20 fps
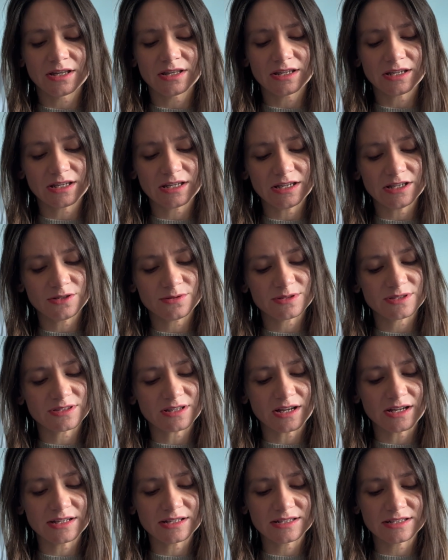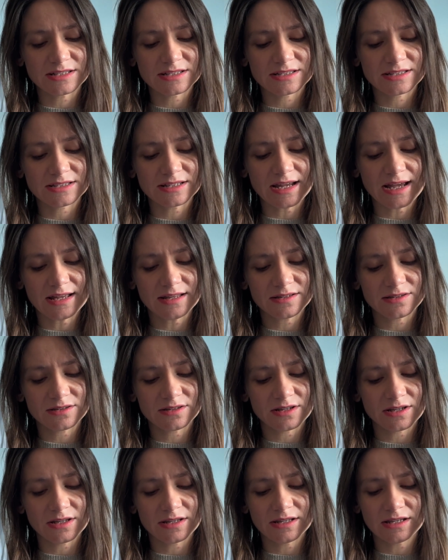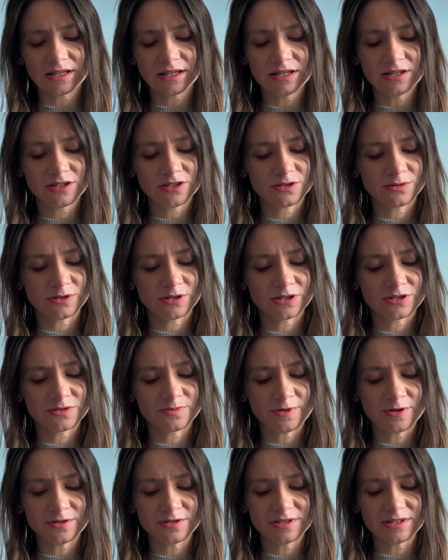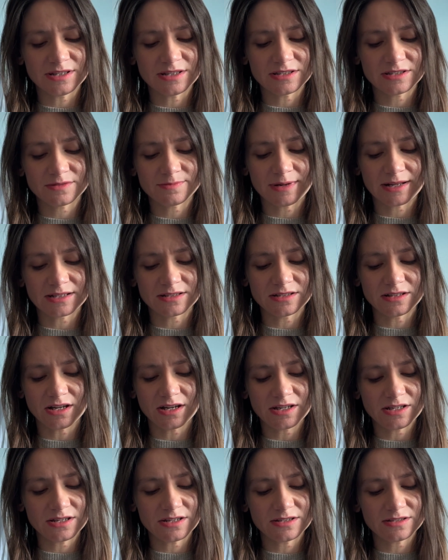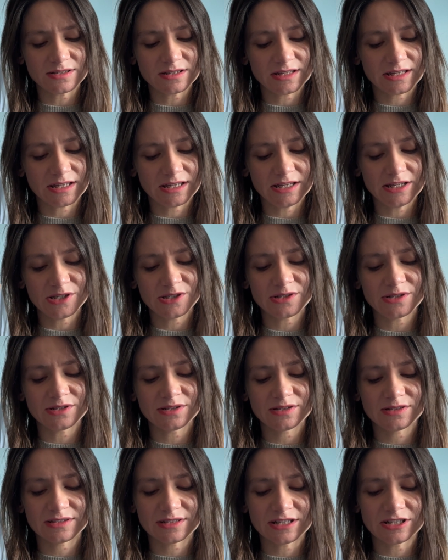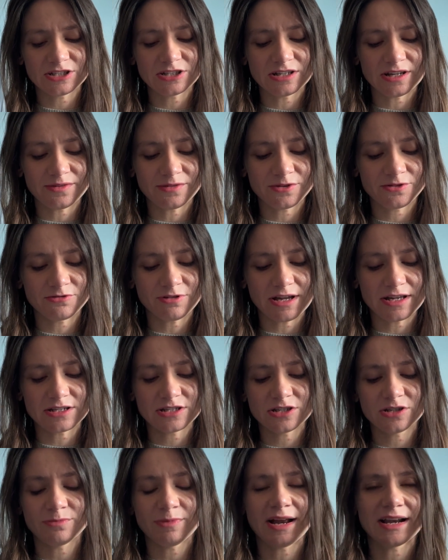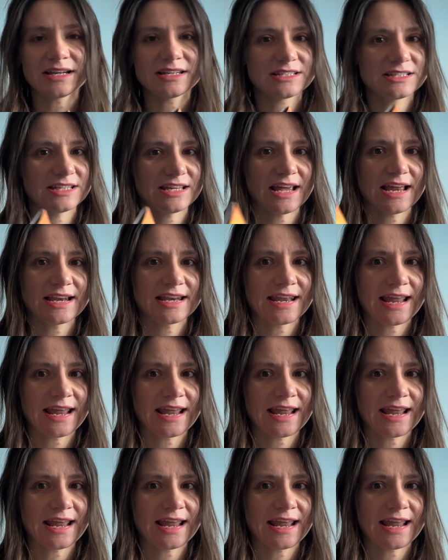The key to a scientist's death, the key to a conspiracy that spans light years, and the key to an extinction-level threat to humanity.